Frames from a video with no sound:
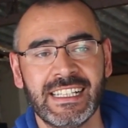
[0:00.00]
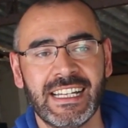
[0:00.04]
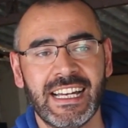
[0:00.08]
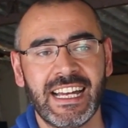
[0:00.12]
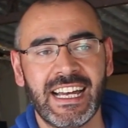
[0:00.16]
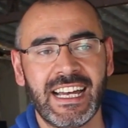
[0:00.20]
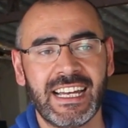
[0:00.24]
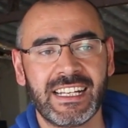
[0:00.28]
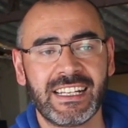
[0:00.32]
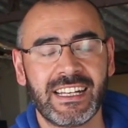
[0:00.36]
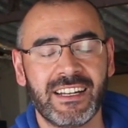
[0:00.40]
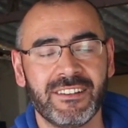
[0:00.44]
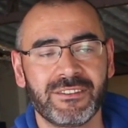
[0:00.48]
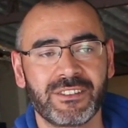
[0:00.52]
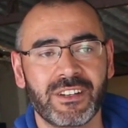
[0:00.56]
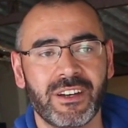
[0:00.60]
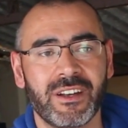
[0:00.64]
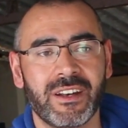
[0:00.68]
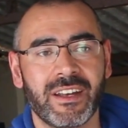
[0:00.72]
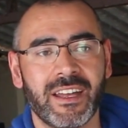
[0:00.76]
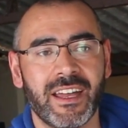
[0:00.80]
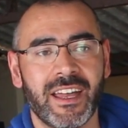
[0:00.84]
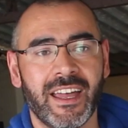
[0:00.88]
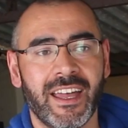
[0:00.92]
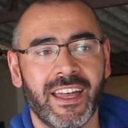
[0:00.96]
And I've
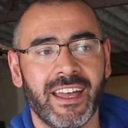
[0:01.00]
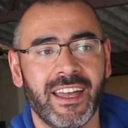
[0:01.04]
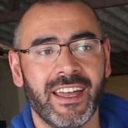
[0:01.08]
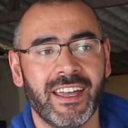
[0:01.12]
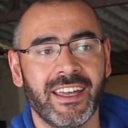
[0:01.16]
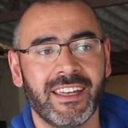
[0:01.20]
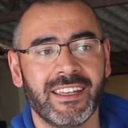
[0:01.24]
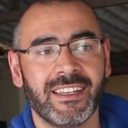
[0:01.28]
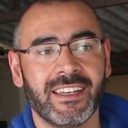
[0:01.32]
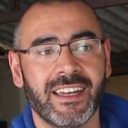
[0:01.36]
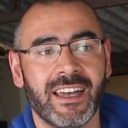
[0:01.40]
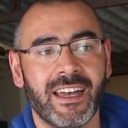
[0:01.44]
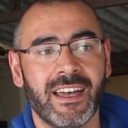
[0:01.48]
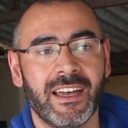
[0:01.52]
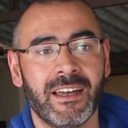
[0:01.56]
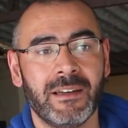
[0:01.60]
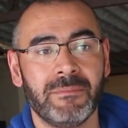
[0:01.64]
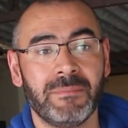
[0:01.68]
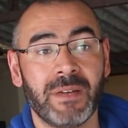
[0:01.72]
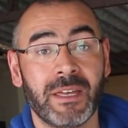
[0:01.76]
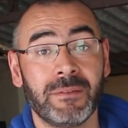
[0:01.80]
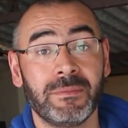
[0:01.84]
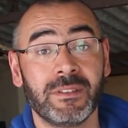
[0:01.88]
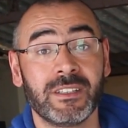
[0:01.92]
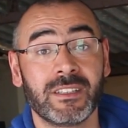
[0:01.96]
got a
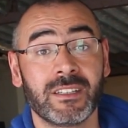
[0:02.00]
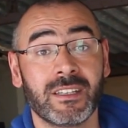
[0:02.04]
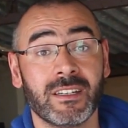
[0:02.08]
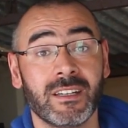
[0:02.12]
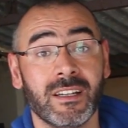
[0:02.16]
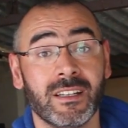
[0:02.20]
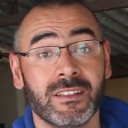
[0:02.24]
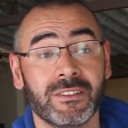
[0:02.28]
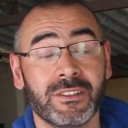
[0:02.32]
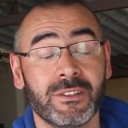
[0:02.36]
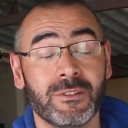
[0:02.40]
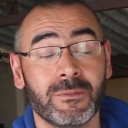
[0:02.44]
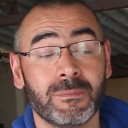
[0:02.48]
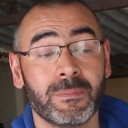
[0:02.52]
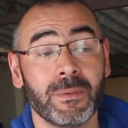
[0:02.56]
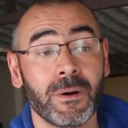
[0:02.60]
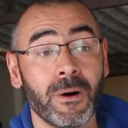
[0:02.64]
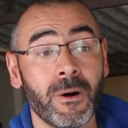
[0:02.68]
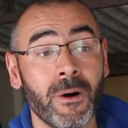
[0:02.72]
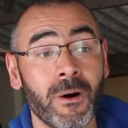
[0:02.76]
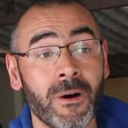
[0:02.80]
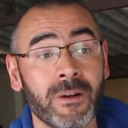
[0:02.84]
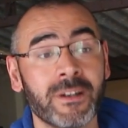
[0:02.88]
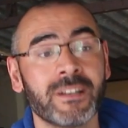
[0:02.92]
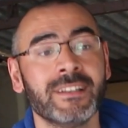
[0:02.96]
baby girl
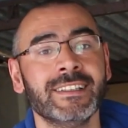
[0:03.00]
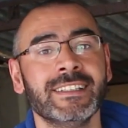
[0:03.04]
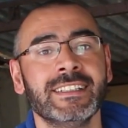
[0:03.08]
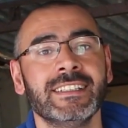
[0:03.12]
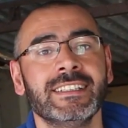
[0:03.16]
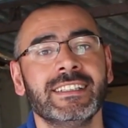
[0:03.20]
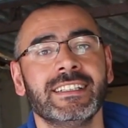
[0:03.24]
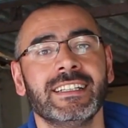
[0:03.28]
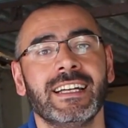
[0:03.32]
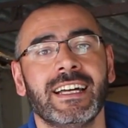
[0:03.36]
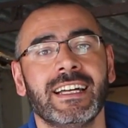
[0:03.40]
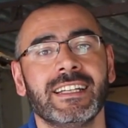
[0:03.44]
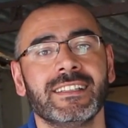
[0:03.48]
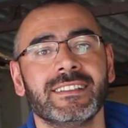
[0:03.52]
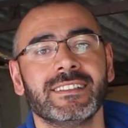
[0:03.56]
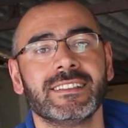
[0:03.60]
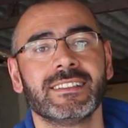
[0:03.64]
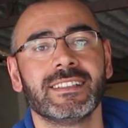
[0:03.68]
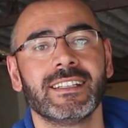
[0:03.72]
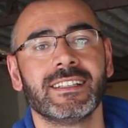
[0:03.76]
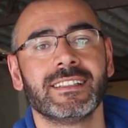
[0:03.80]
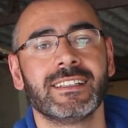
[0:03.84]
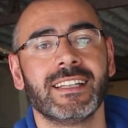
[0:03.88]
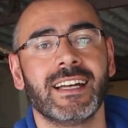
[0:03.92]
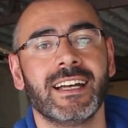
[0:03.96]
newborn, and
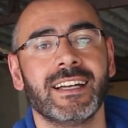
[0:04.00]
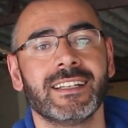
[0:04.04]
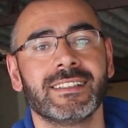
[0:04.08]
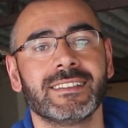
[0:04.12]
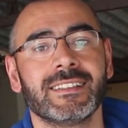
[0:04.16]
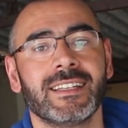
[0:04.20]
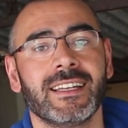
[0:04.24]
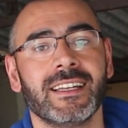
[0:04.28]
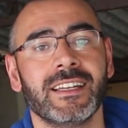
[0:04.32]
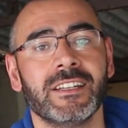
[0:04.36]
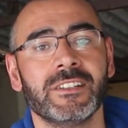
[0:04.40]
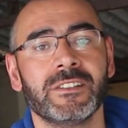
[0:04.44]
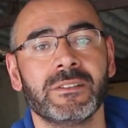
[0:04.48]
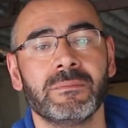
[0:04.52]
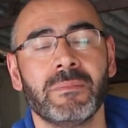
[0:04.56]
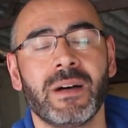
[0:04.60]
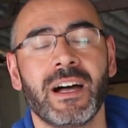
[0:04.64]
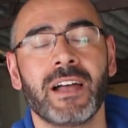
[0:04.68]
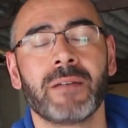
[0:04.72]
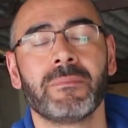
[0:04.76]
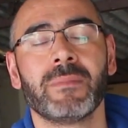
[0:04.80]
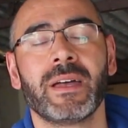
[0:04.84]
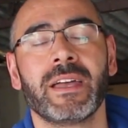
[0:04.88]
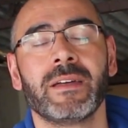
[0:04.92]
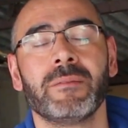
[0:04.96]
that is
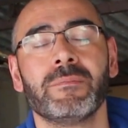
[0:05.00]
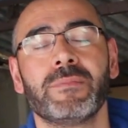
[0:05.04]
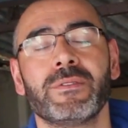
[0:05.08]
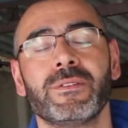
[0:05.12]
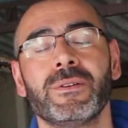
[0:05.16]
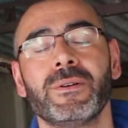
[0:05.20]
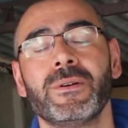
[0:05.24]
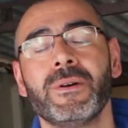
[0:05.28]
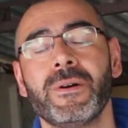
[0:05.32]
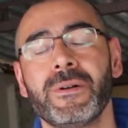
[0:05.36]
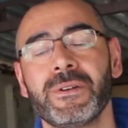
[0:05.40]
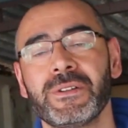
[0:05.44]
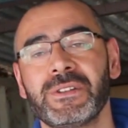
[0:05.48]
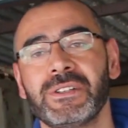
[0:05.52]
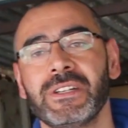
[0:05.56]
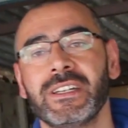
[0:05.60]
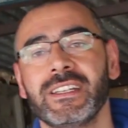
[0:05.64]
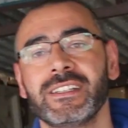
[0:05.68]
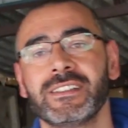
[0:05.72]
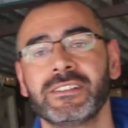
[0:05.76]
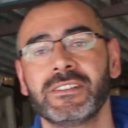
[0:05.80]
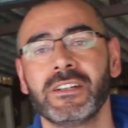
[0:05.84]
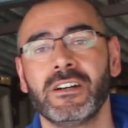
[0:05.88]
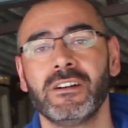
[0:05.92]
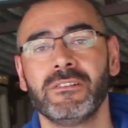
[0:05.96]
my main priority.
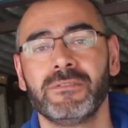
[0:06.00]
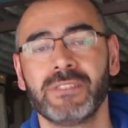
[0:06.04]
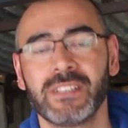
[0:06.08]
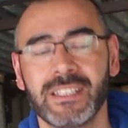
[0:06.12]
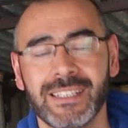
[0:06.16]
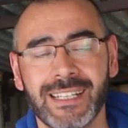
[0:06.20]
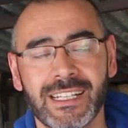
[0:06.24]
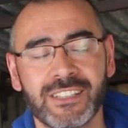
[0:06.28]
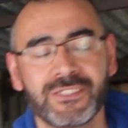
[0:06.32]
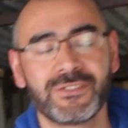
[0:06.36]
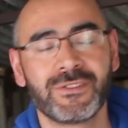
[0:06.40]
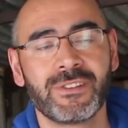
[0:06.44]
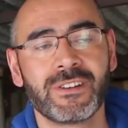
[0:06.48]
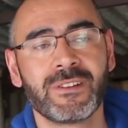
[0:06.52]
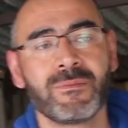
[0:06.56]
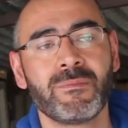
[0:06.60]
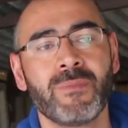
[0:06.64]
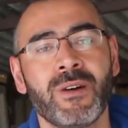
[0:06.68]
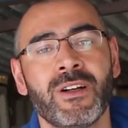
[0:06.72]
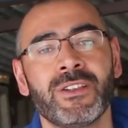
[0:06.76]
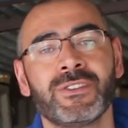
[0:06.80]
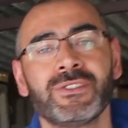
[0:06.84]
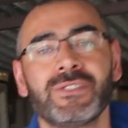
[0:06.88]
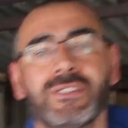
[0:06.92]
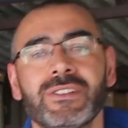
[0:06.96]
So for the next 3
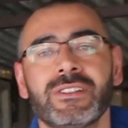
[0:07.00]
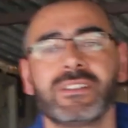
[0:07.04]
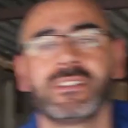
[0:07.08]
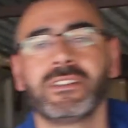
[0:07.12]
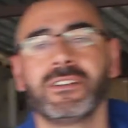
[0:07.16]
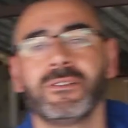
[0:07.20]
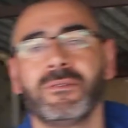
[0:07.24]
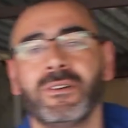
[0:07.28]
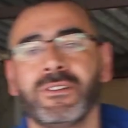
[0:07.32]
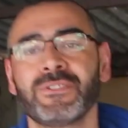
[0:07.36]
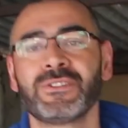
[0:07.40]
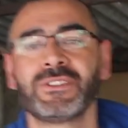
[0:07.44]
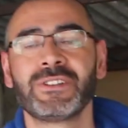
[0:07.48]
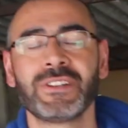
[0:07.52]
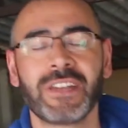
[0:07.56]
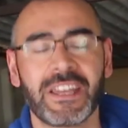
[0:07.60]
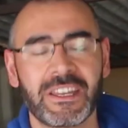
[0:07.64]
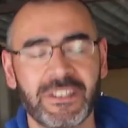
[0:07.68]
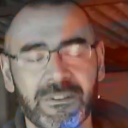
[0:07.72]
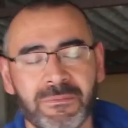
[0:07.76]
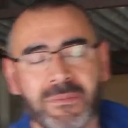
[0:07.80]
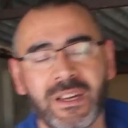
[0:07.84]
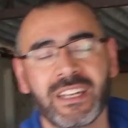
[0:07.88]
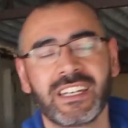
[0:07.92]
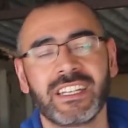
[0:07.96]
months you won't see
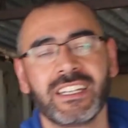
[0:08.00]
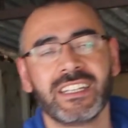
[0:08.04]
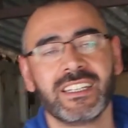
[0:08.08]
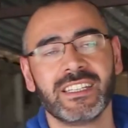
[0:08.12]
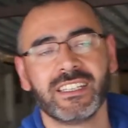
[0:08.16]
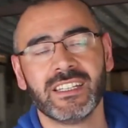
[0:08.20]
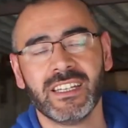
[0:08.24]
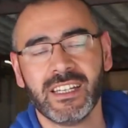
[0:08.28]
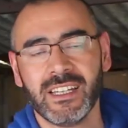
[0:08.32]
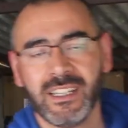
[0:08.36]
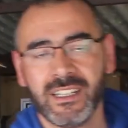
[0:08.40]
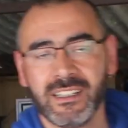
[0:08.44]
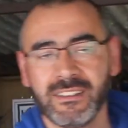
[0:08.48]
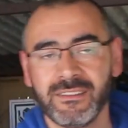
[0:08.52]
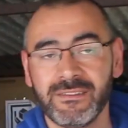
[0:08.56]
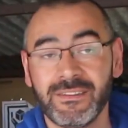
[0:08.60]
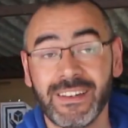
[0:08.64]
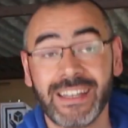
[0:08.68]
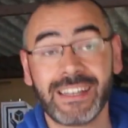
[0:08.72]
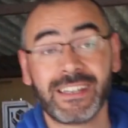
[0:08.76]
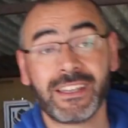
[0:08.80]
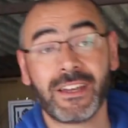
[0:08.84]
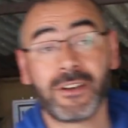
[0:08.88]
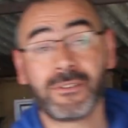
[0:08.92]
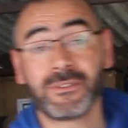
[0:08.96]
as many
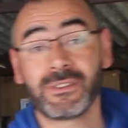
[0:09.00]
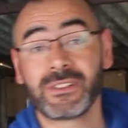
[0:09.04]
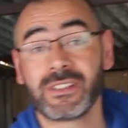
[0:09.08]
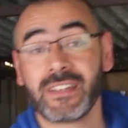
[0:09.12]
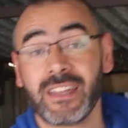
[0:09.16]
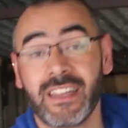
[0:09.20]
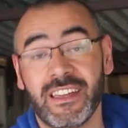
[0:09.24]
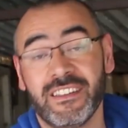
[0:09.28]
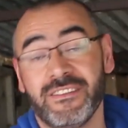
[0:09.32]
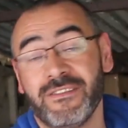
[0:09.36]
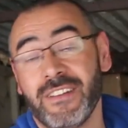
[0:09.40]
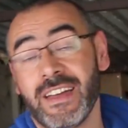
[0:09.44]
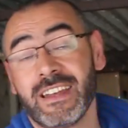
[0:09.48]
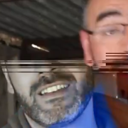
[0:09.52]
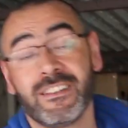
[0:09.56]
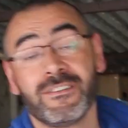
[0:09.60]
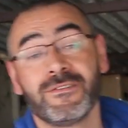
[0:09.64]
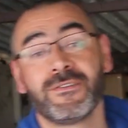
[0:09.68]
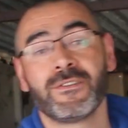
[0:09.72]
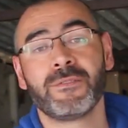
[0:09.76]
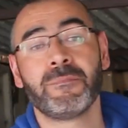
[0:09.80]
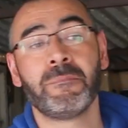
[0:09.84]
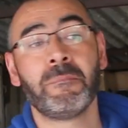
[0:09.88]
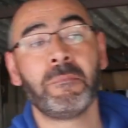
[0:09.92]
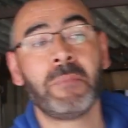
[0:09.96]
videos, if any,
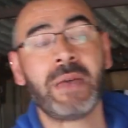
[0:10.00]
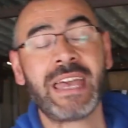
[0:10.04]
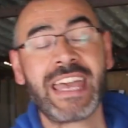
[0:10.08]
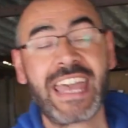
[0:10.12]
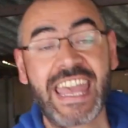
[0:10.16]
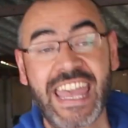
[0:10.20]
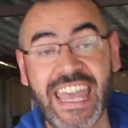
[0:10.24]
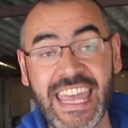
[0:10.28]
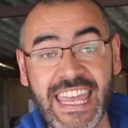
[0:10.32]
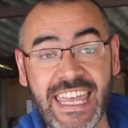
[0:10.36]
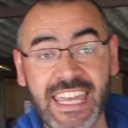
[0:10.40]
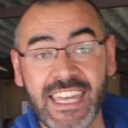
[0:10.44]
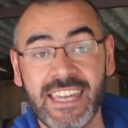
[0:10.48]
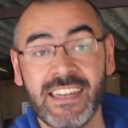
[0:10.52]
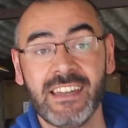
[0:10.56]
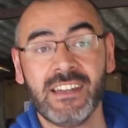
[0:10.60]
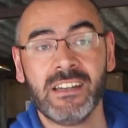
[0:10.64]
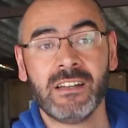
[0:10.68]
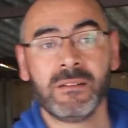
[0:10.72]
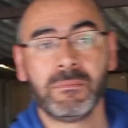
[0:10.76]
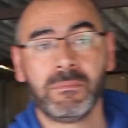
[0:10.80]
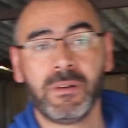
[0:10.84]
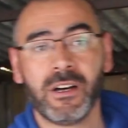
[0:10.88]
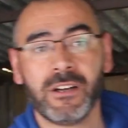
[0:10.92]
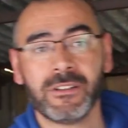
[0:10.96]
from me,
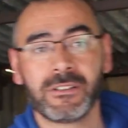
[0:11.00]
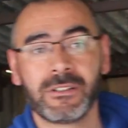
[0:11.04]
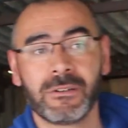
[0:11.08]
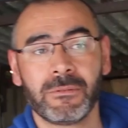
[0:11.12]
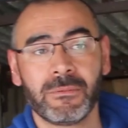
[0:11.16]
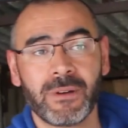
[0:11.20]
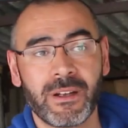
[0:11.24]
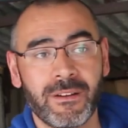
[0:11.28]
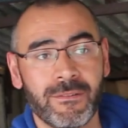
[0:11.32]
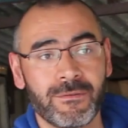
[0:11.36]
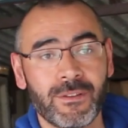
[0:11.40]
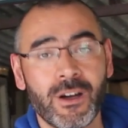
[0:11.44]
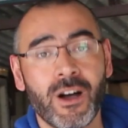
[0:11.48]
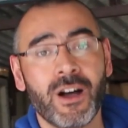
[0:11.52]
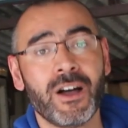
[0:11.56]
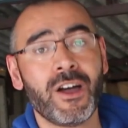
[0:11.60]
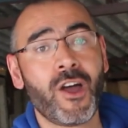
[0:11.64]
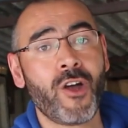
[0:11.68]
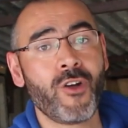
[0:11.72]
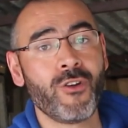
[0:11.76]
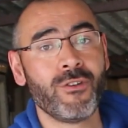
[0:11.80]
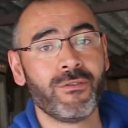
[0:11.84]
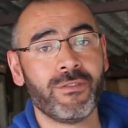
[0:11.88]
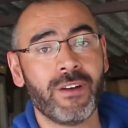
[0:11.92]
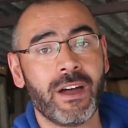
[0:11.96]
but we're not
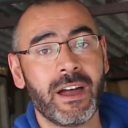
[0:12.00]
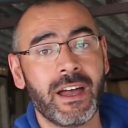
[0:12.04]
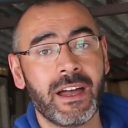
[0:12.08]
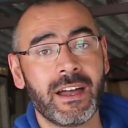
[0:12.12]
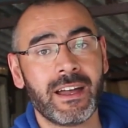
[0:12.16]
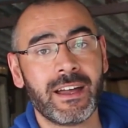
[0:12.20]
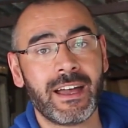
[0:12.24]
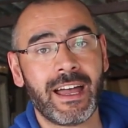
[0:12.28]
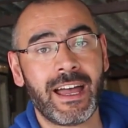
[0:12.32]
over.